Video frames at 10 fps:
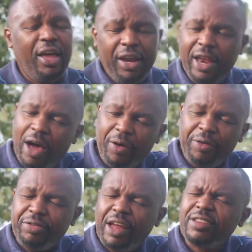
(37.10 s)
Now,
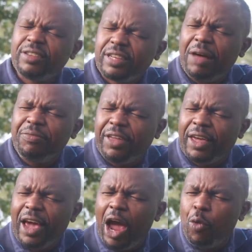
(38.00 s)
there is
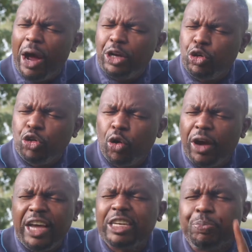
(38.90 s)
something I want to
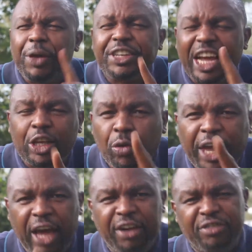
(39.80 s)
talk, especially to
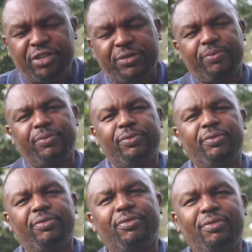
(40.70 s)
girls.
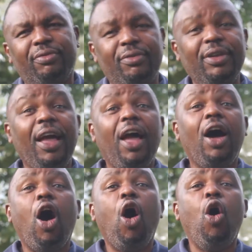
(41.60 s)

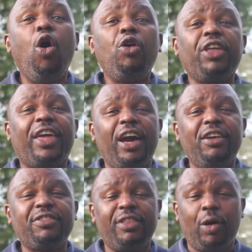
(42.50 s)
All the
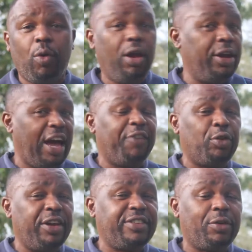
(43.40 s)
girls in the world have to
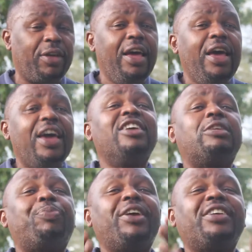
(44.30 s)
listen to it,
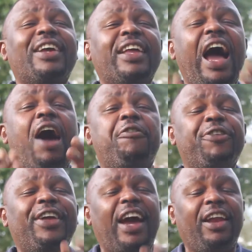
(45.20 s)
especially
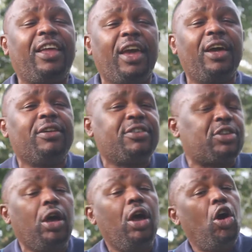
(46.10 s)
African
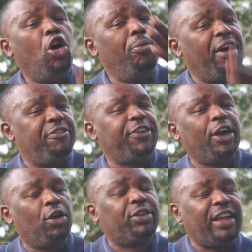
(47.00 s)
girls or oh, my
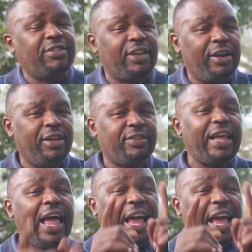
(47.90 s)
fellow Tanzanians.